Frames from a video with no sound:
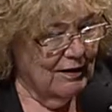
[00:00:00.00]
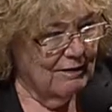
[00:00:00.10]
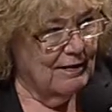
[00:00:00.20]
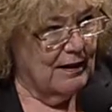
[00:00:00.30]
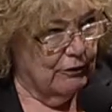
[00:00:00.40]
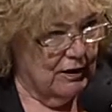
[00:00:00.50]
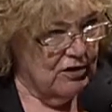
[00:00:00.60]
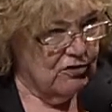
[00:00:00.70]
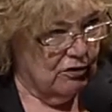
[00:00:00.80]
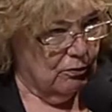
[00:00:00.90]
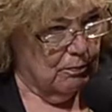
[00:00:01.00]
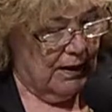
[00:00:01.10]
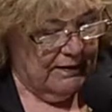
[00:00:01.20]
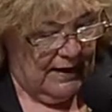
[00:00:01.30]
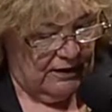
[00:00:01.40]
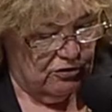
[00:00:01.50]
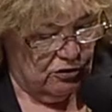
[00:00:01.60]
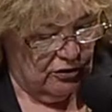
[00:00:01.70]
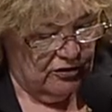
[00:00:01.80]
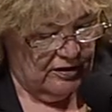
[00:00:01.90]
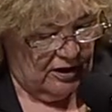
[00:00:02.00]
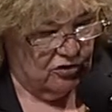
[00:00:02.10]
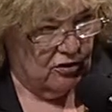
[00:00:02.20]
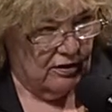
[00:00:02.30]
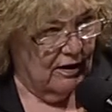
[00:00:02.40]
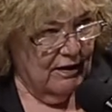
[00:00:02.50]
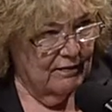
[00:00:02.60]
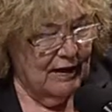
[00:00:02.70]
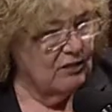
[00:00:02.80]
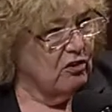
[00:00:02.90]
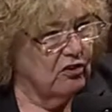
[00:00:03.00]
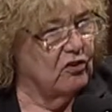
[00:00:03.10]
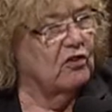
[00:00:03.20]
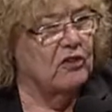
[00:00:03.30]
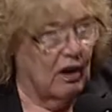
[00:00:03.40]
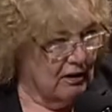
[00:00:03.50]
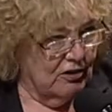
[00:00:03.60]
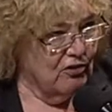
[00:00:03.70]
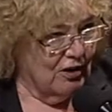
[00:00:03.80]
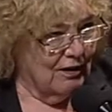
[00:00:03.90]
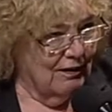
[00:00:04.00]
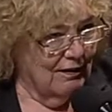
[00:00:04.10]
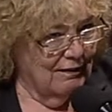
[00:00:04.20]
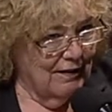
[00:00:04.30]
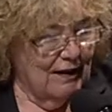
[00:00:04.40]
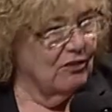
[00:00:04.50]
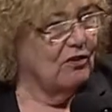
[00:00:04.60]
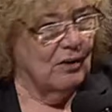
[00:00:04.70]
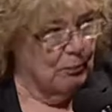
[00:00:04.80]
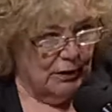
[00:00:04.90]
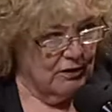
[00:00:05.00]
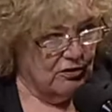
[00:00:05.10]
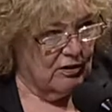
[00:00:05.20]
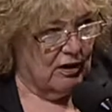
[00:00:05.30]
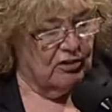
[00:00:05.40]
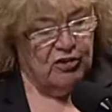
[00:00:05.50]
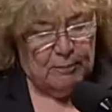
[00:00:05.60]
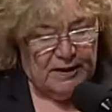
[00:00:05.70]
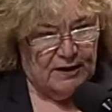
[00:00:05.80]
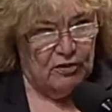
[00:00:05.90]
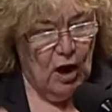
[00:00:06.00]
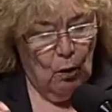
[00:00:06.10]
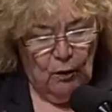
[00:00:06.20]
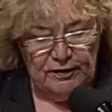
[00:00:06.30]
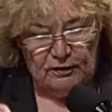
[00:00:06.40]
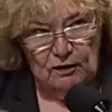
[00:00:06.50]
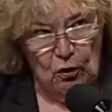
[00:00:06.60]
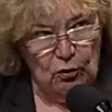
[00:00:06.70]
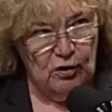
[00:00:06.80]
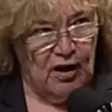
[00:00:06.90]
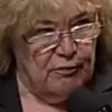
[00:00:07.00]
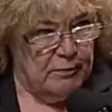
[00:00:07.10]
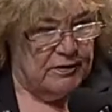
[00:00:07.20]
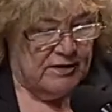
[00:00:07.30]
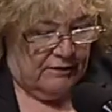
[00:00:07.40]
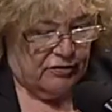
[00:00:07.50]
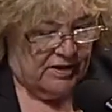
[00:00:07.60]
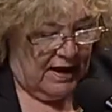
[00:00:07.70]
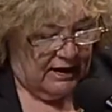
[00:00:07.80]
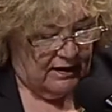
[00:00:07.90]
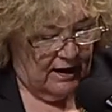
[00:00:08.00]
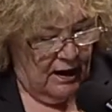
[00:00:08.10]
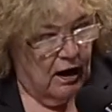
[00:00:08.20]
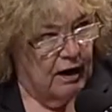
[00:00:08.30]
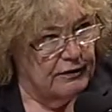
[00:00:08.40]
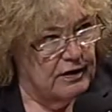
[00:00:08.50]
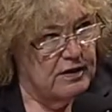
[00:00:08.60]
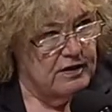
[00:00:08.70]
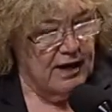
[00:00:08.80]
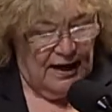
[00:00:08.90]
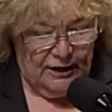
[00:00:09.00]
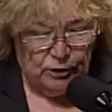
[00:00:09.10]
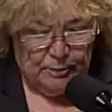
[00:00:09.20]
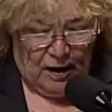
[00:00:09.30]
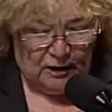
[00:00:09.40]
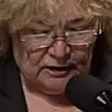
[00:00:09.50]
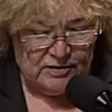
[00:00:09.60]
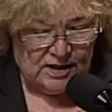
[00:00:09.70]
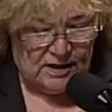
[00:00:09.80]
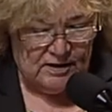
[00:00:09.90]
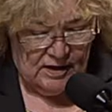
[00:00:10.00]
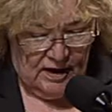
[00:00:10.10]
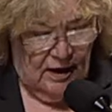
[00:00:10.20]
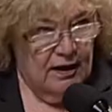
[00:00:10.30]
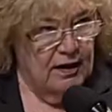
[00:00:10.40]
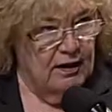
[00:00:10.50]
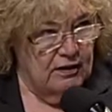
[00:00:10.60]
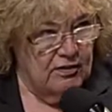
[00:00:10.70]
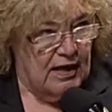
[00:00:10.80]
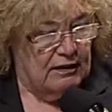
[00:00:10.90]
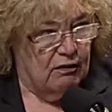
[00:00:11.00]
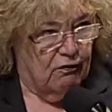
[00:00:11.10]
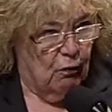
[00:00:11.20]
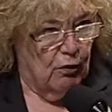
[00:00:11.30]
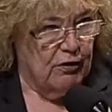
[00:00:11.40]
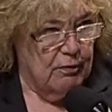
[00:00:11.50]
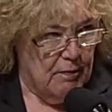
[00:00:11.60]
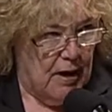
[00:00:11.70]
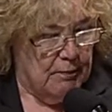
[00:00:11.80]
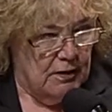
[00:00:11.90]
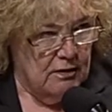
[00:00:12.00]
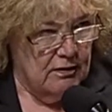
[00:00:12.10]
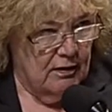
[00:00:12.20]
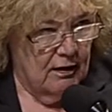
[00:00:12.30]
that are issued by that jurisdiction. That's astonishing. That is simply astonishing, because what the local governments have said on the detainer policies is that the Fourth Amendment